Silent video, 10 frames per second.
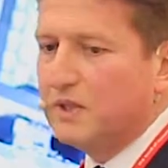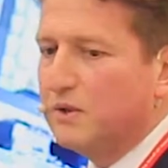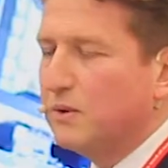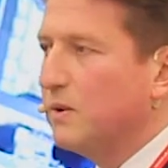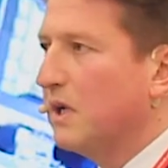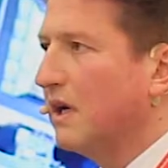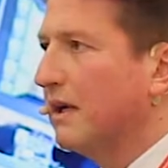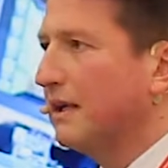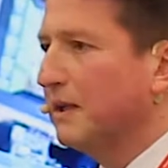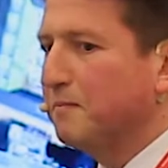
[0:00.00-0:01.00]
new
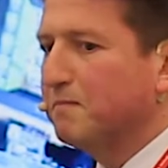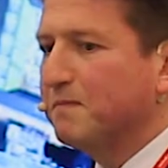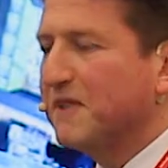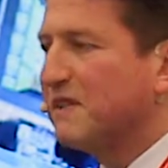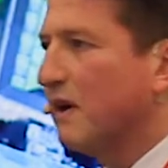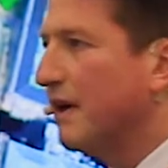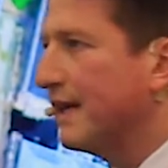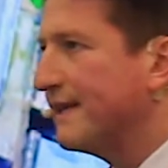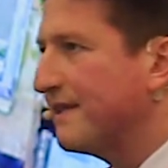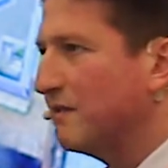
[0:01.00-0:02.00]

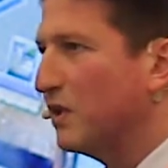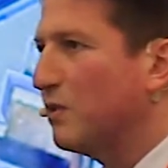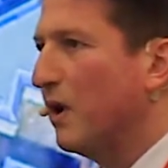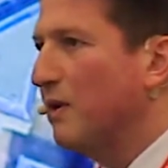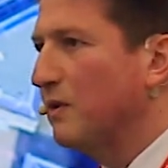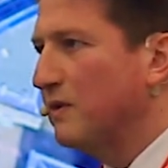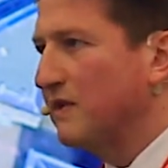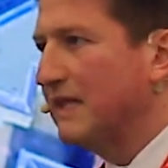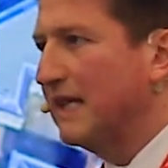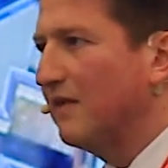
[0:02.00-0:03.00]
designs of new roads
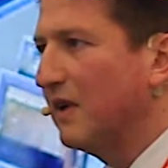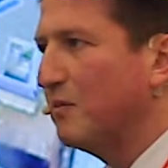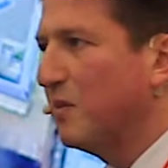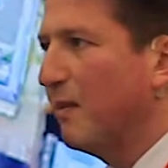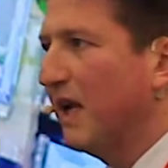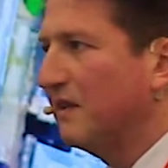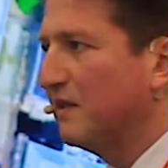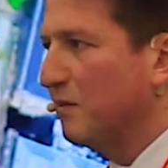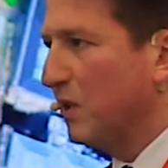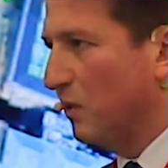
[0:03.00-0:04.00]
that TfL
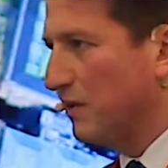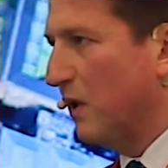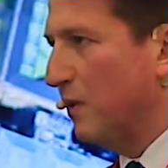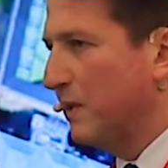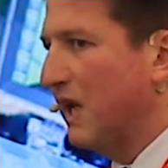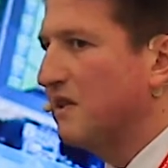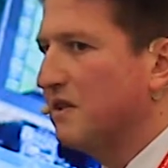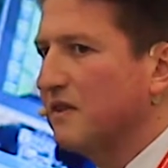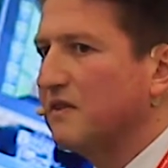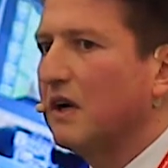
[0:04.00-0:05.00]
implements, but also
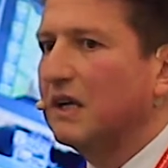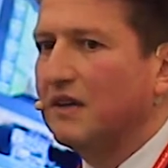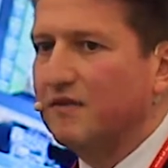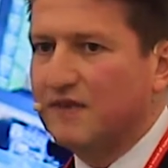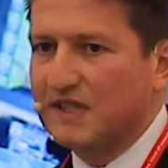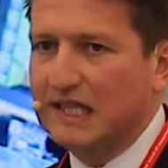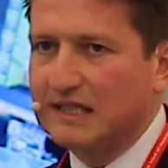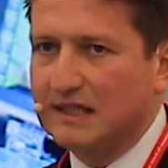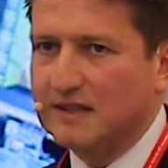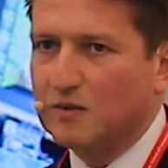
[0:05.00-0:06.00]
pedestrian and cycling
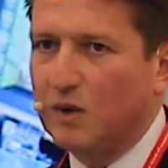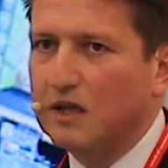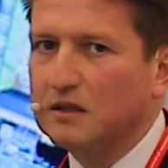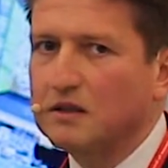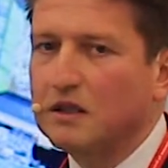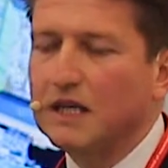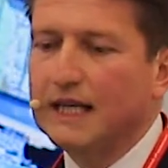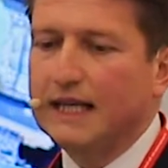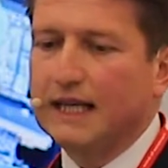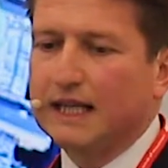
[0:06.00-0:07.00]
facilities as well.
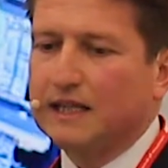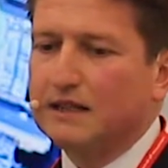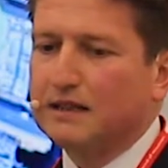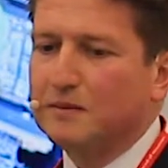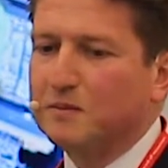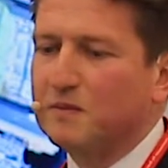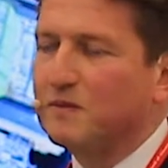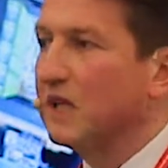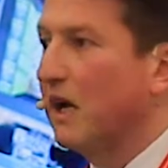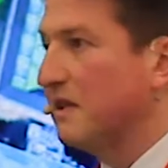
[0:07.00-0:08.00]

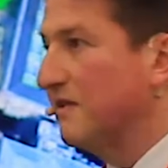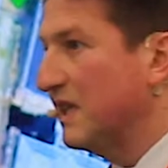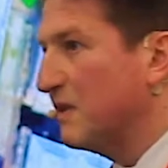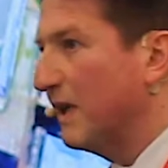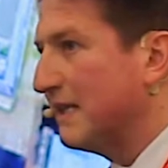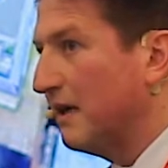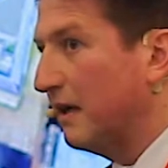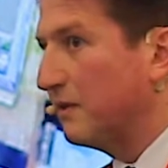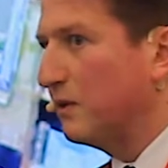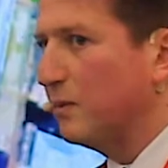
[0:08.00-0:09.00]
The likes of East-West
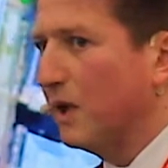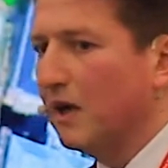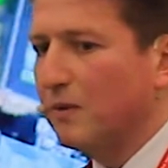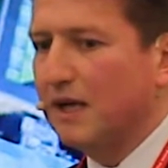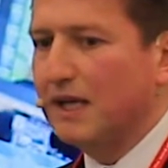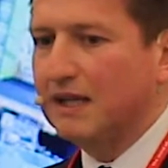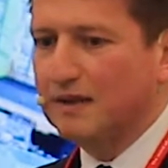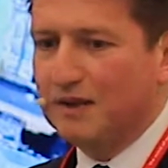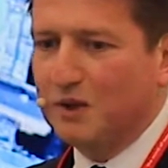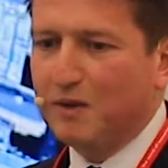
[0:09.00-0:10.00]
Cycle Superhighway
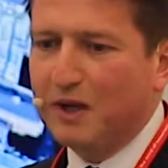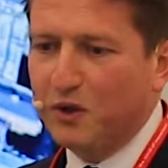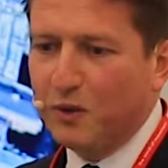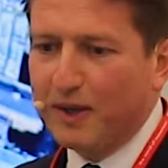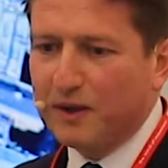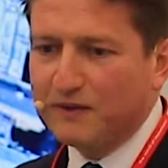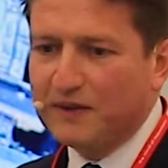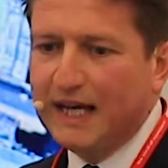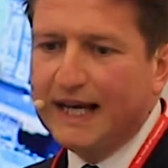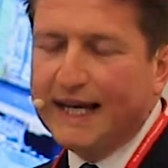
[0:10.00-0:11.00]
that you might know about.
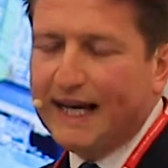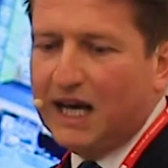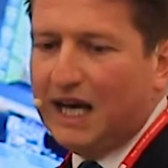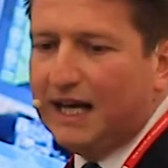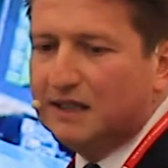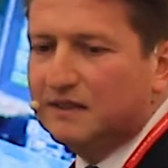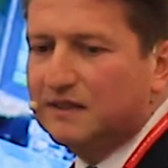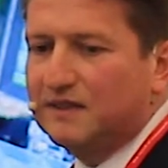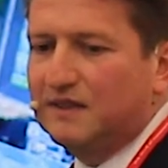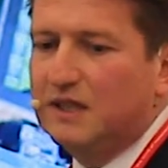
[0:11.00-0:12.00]
And